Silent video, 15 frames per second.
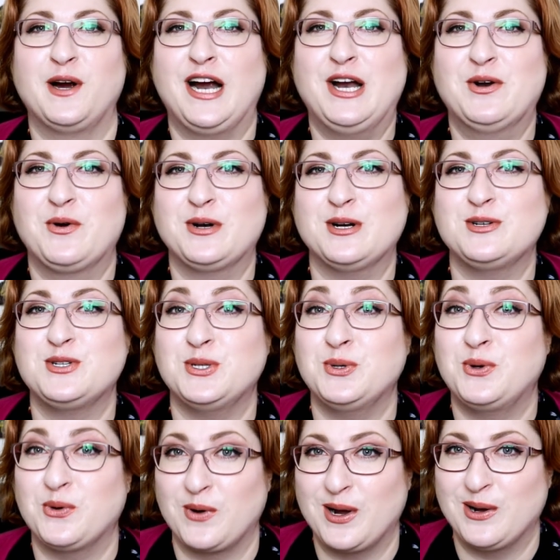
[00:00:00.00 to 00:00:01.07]
in order to
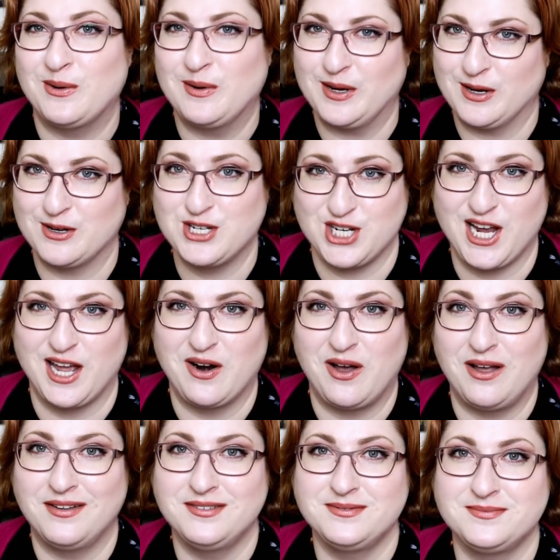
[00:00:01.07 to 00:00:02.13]
grow your
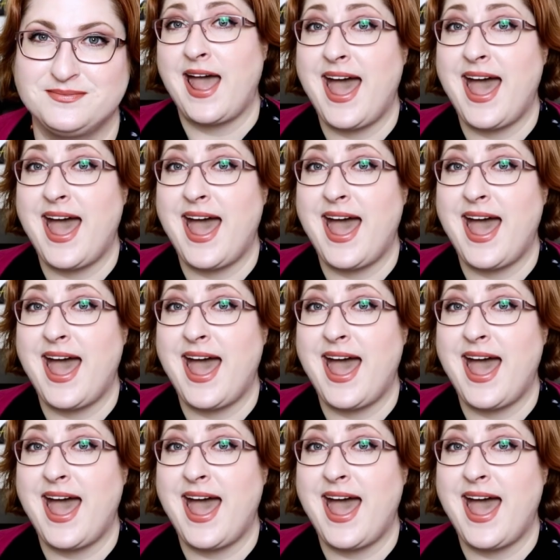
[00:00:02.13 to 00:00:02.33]
channel.